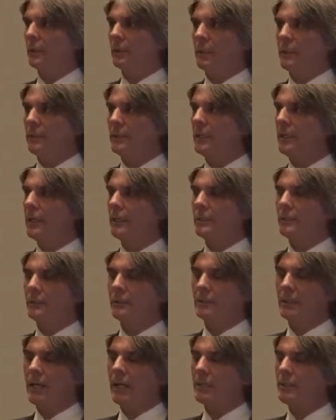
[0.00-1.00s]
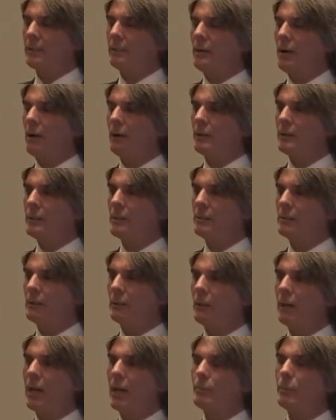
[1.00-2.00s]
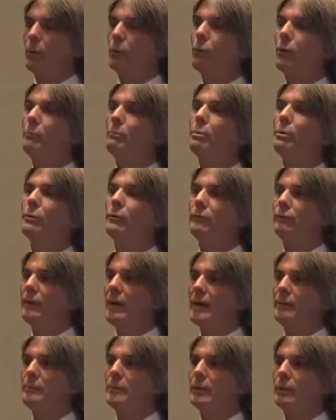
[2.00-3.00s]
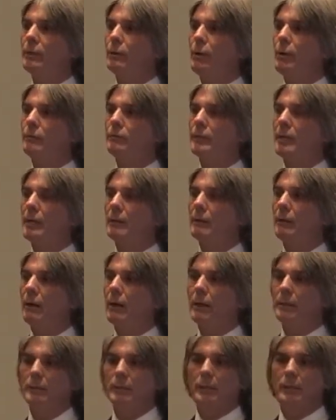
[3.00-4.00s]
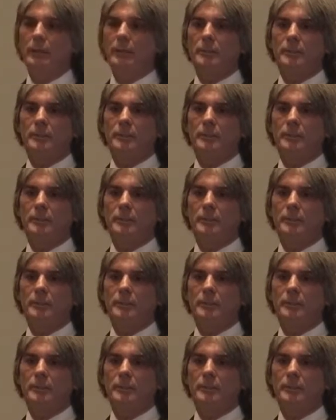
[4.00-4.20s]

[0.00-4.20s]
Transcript: let's say it's X dollars on the line, but we'll pull $5 million off that line